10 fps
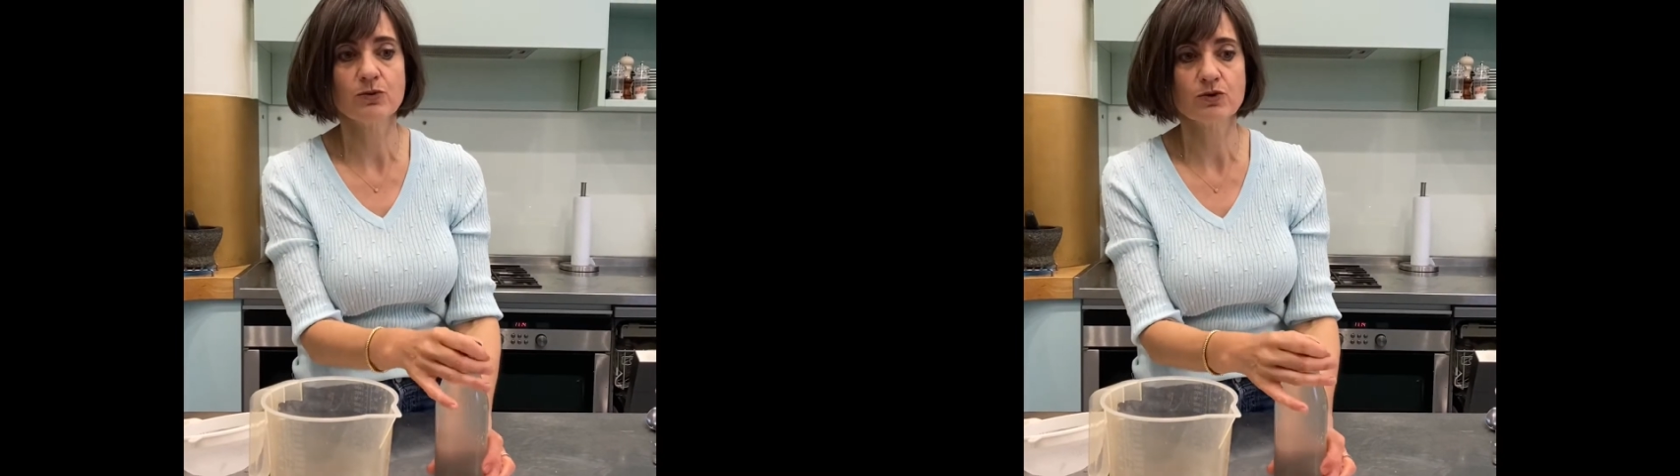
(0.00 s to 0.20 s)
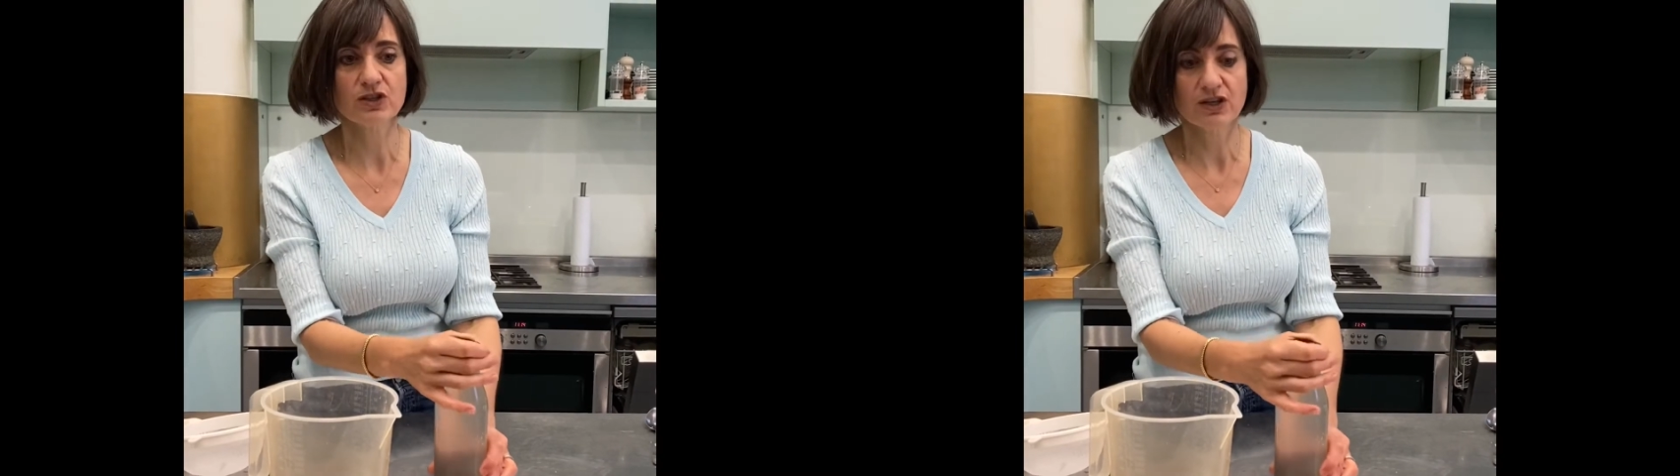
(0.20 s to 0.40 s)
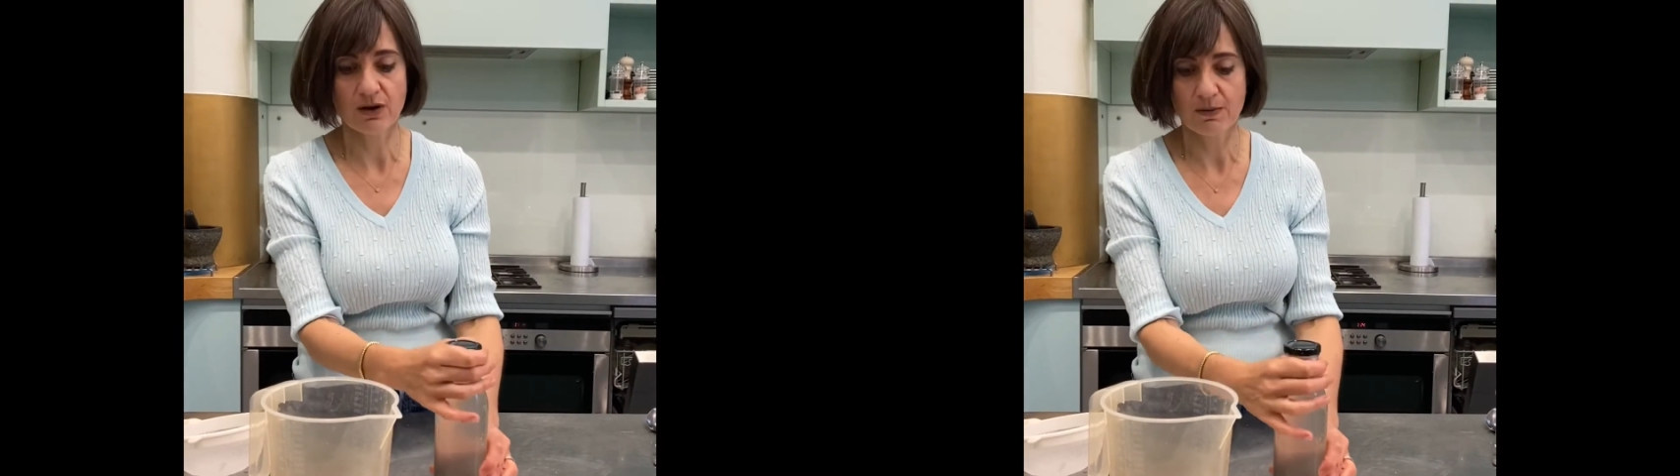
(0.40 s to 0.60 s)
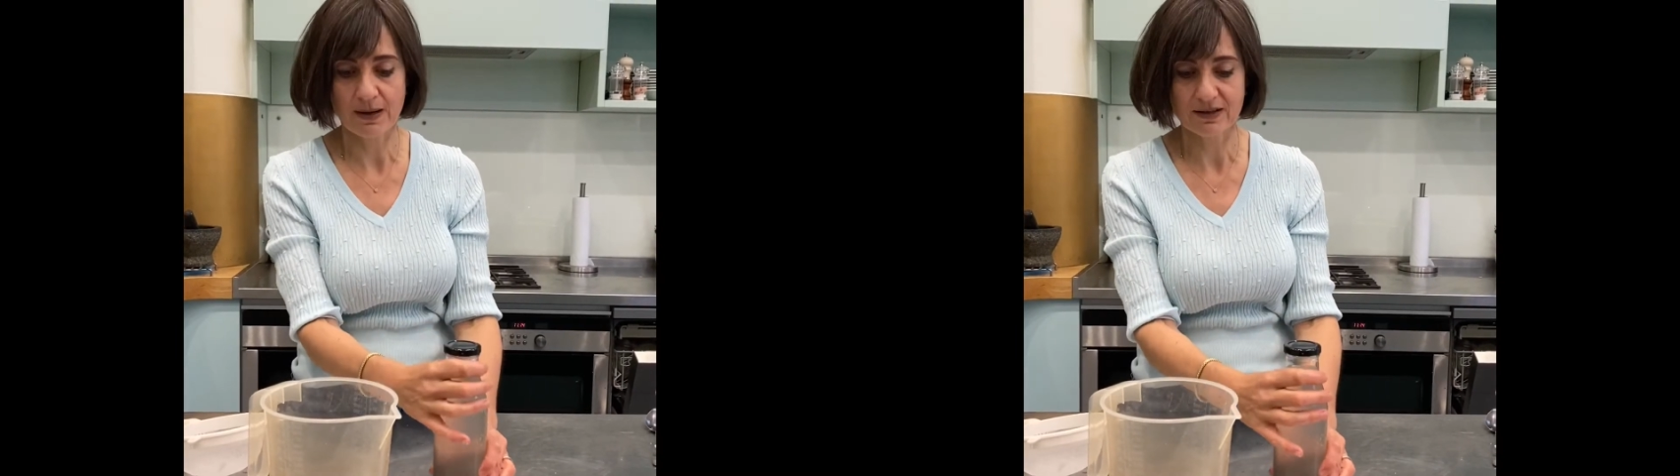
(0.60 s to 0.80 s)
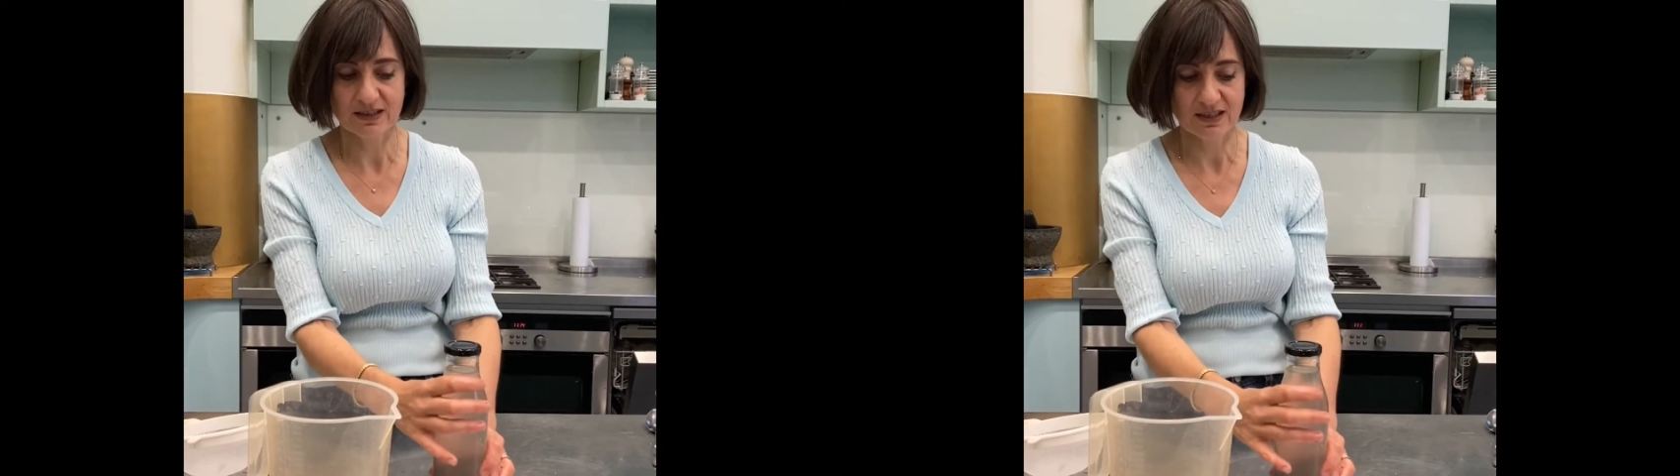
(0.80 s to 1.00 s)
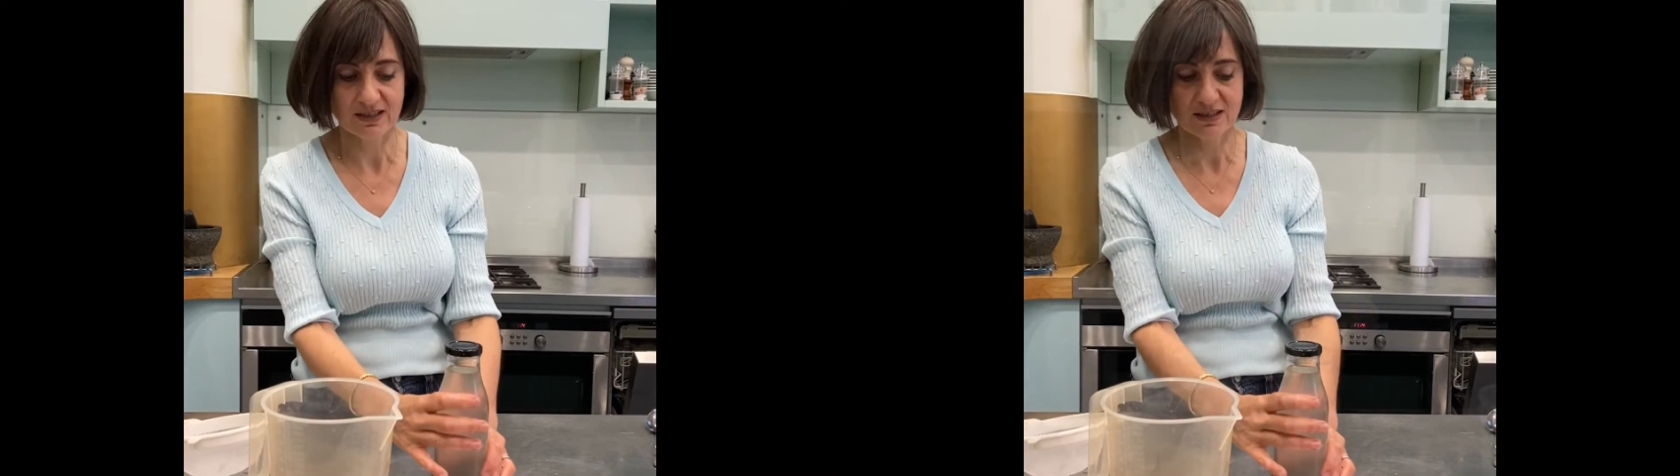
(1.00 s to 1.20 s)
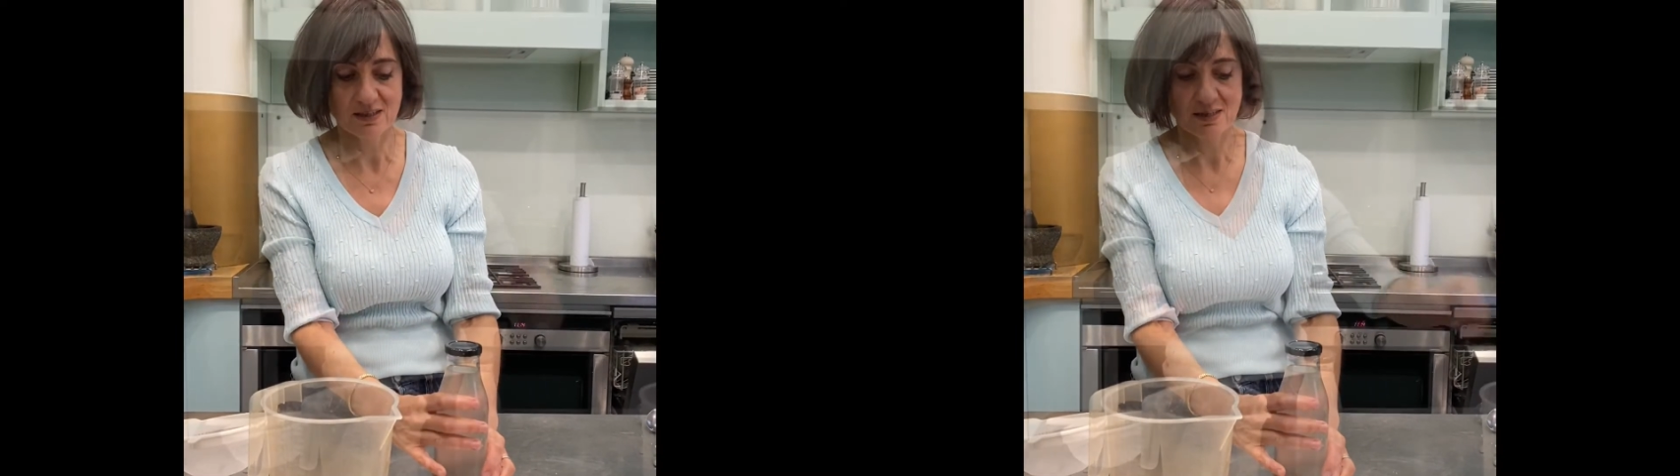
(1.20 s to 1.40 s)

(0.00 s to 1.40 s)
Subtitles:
ought to know about it.